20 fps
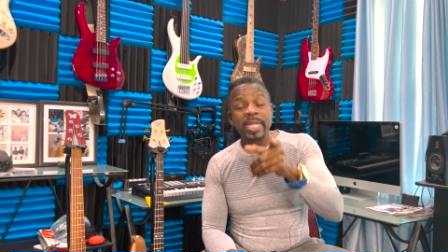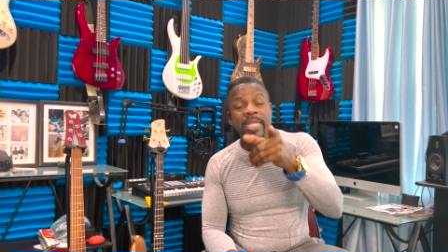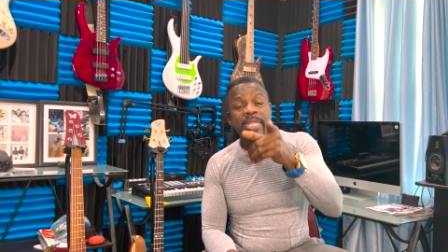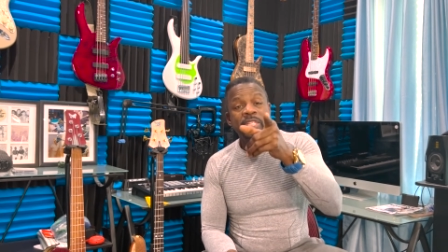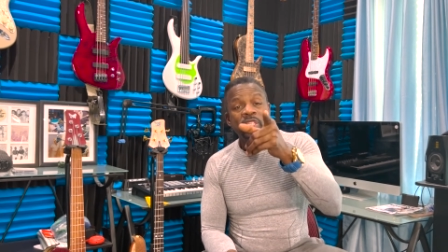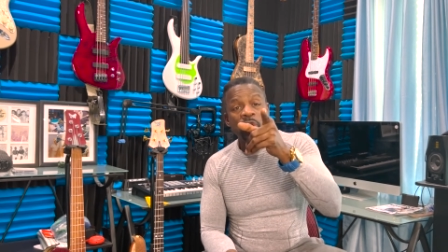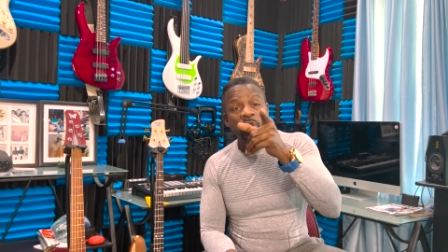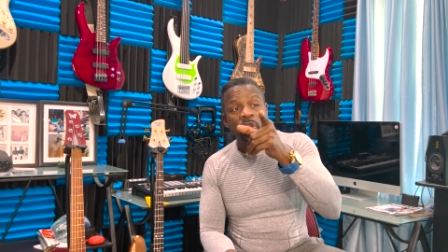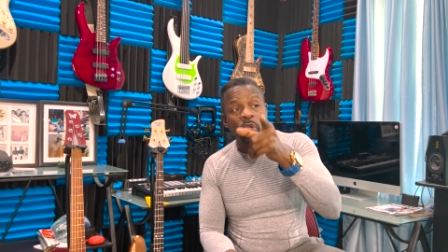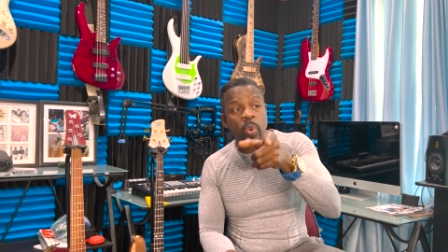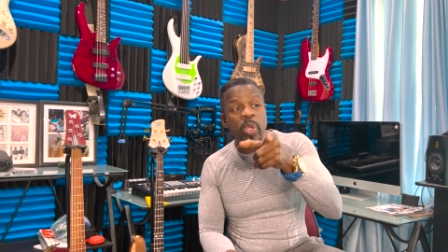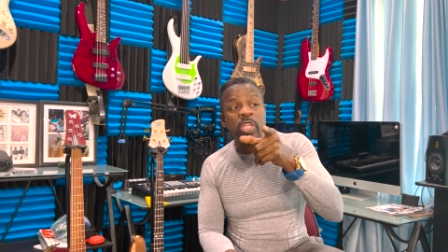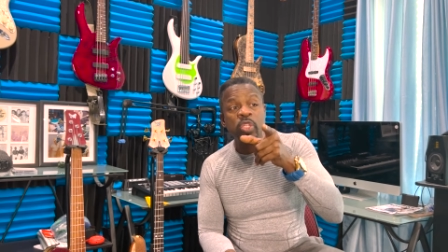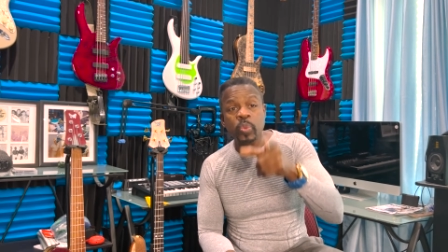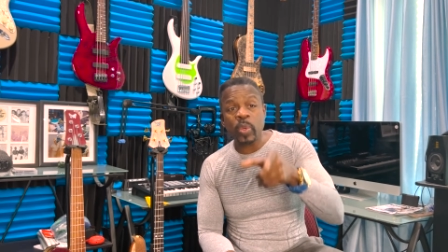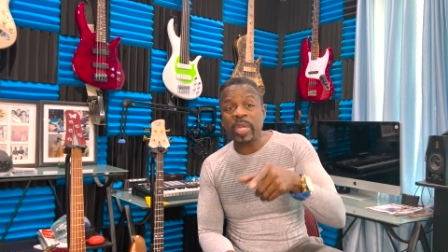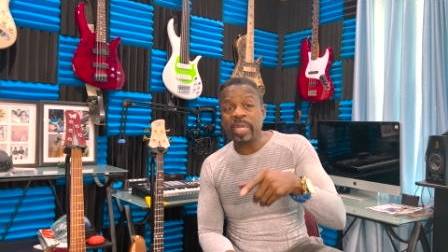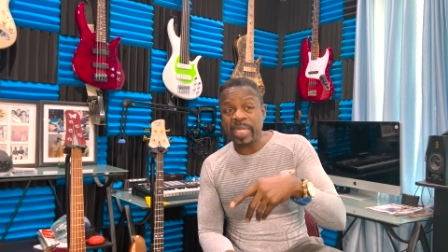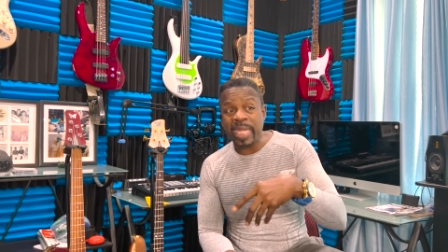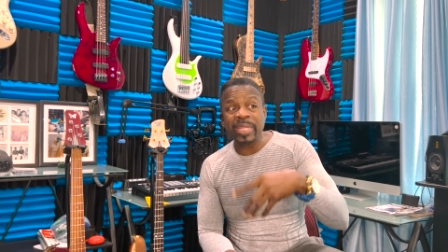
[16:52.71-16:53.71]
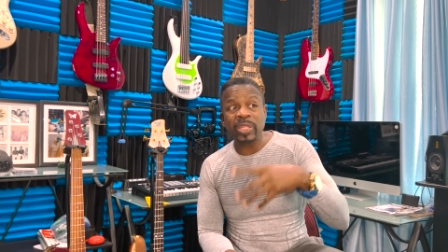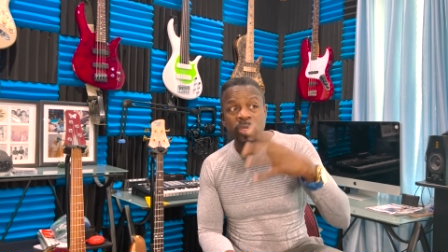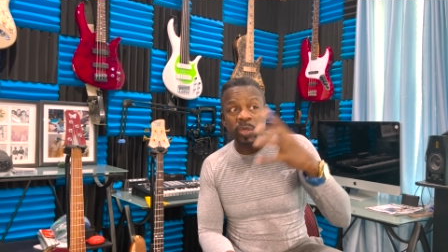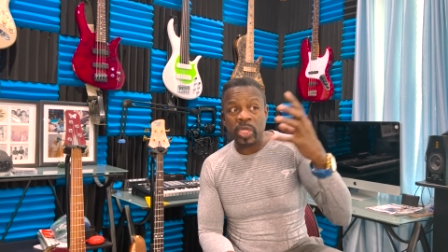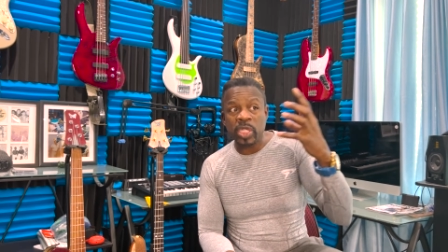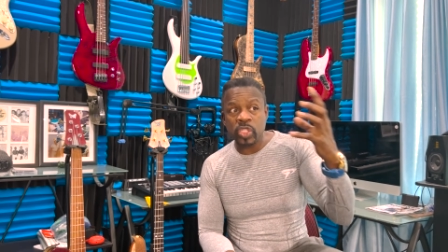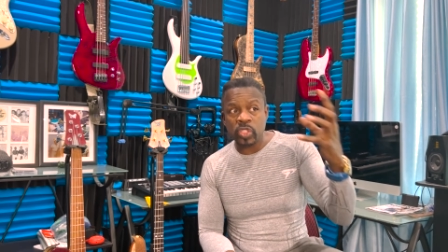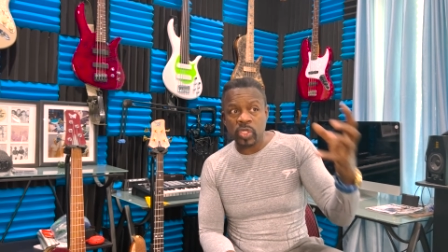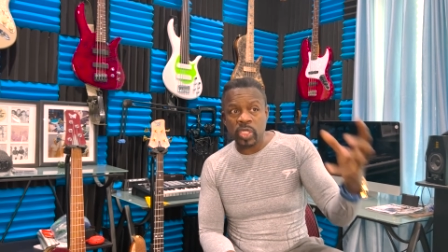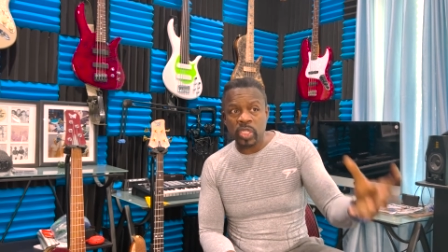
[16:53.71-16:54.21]
So the quickest way to get there
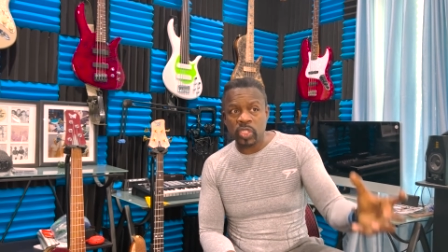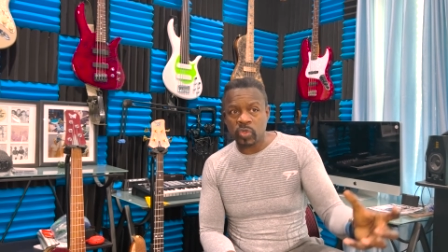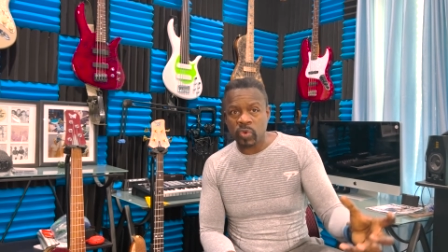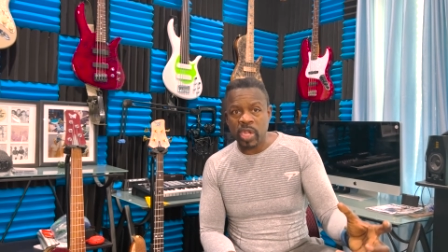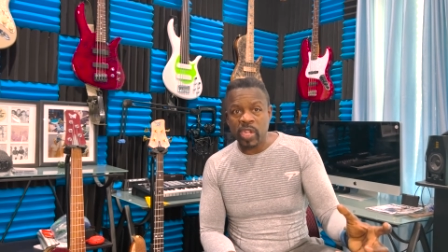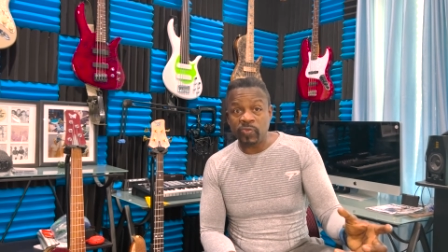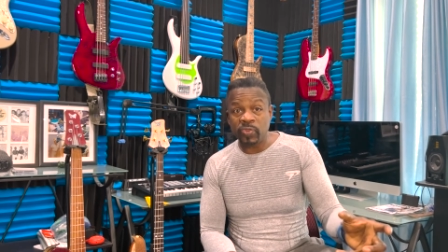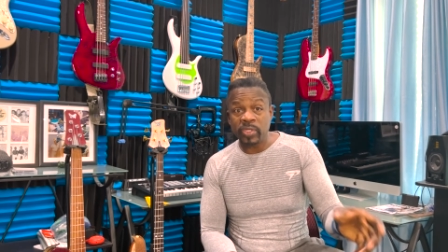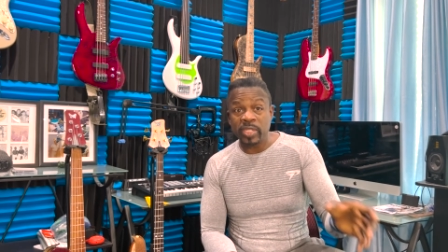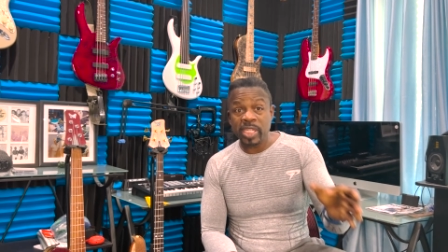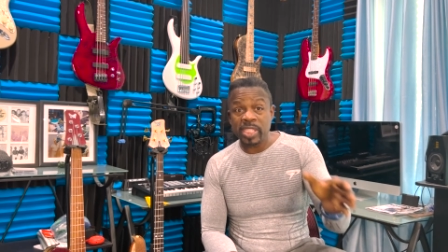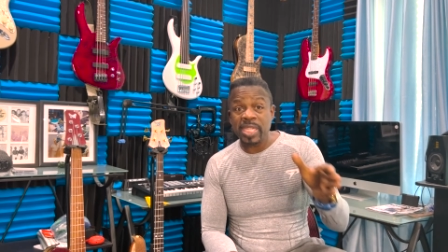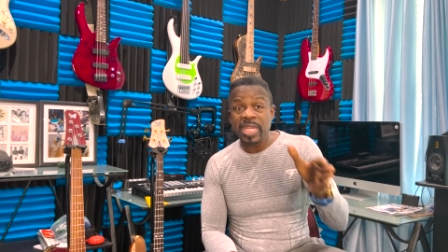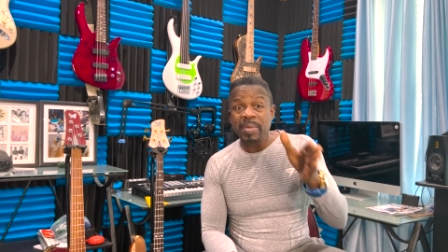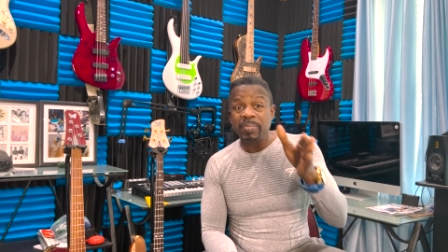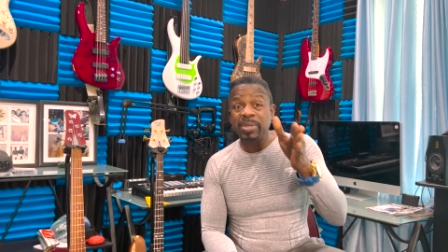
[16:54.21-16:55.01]
is, is gratefulness.